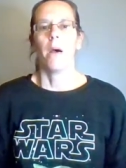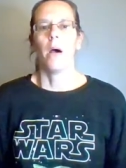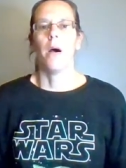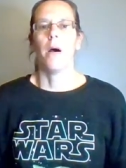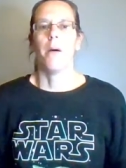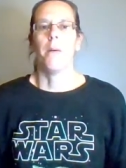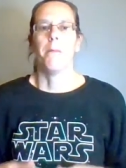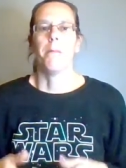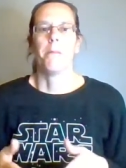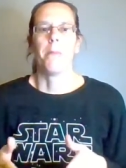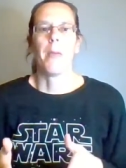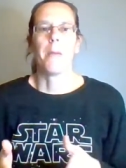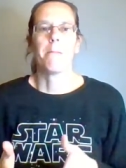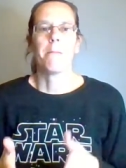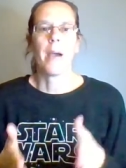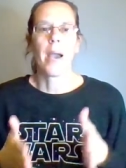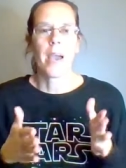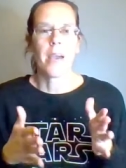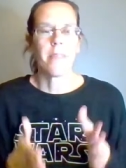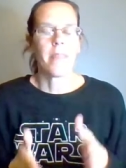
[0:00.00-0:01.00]

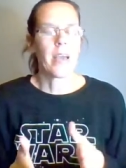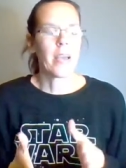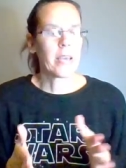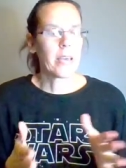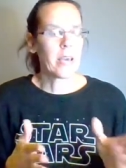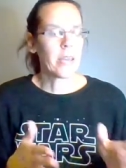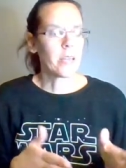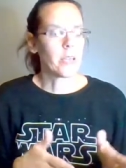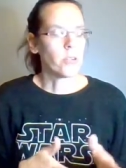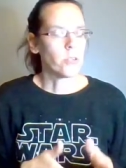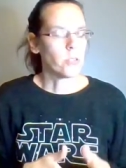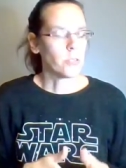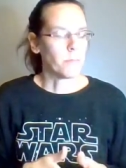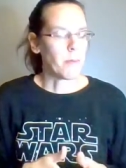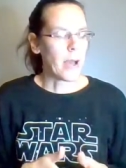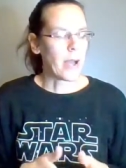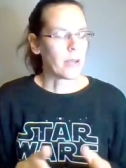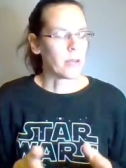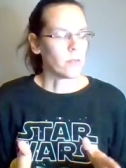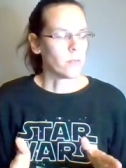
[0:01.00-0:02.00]
And that kind of goes
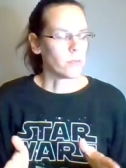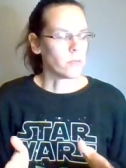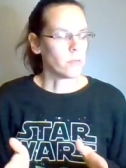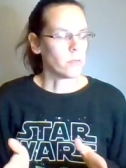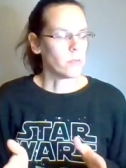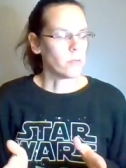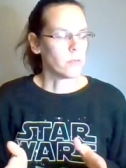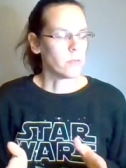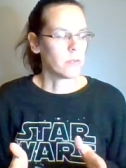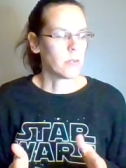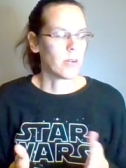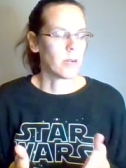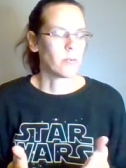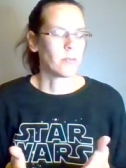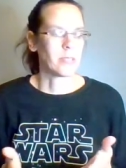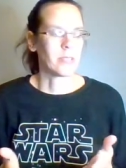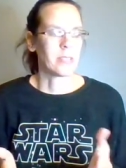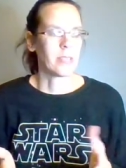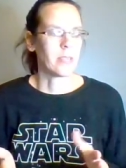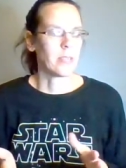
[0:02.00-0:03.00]
back a little, I
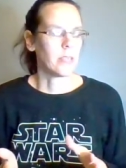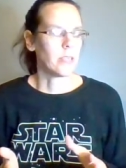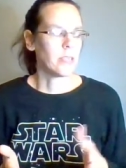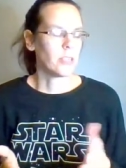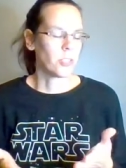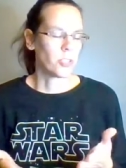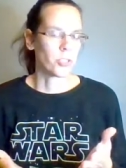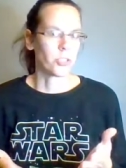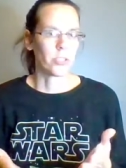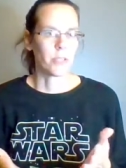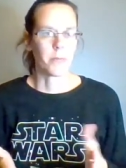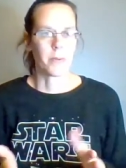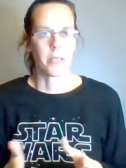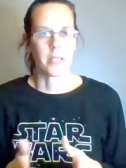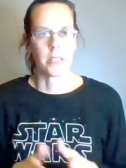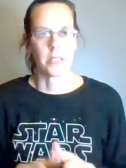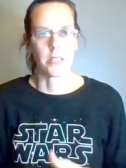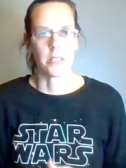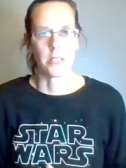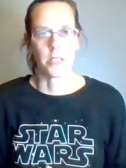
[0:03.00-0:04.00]
don't want to say history, but
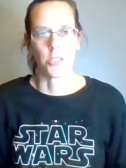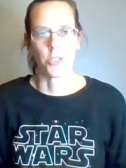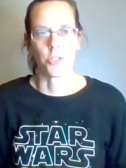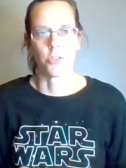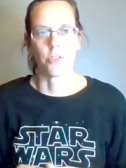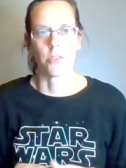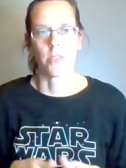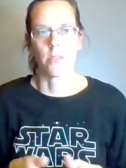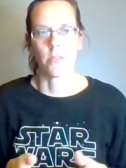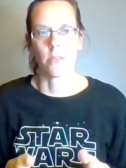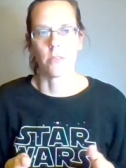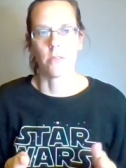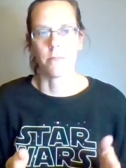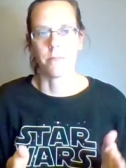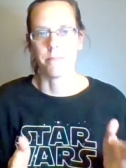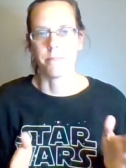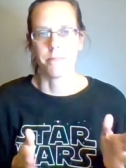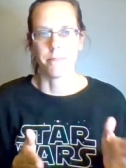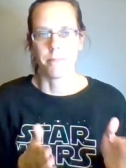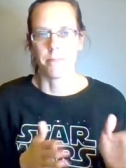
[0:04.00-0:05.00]
I guess it's history, a
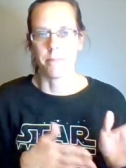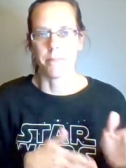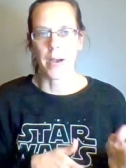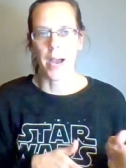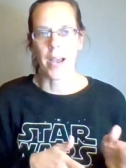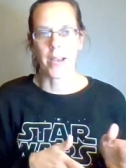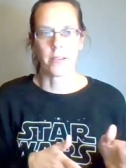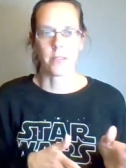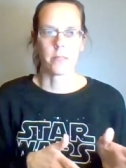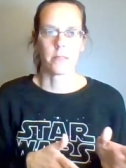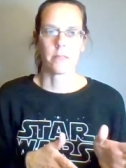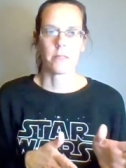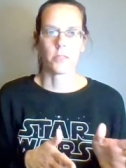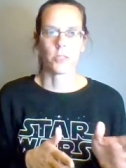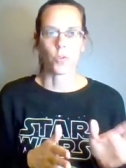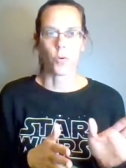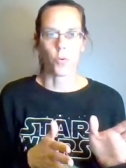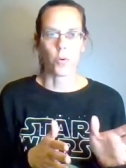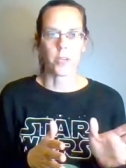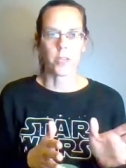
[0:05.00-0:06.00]
little back
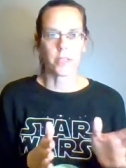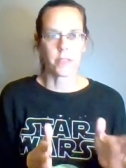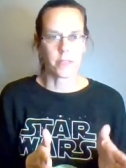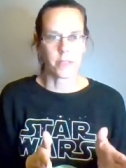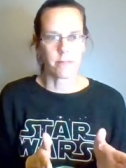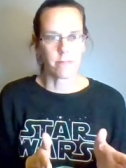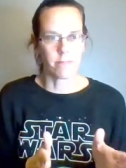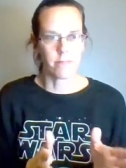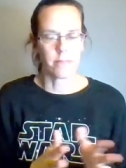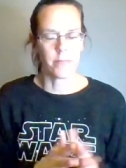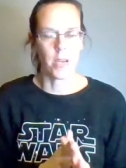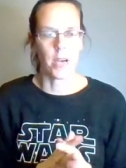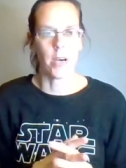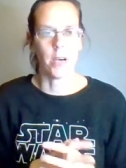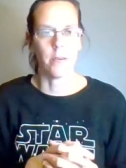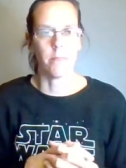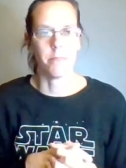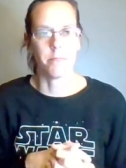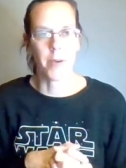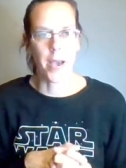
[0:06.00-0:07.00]
story,
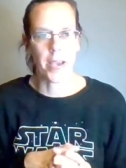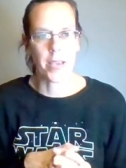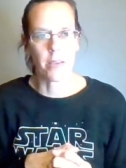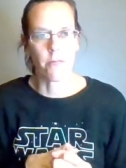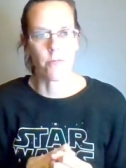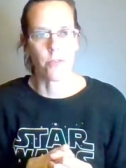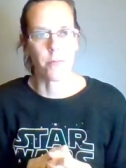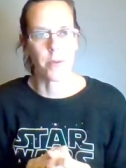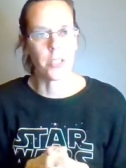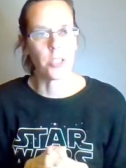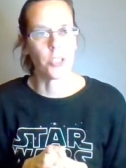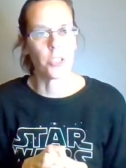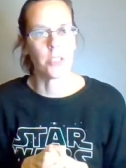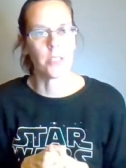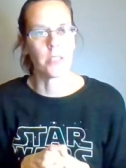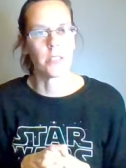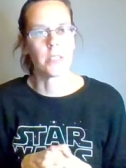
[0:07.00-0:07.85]
back information.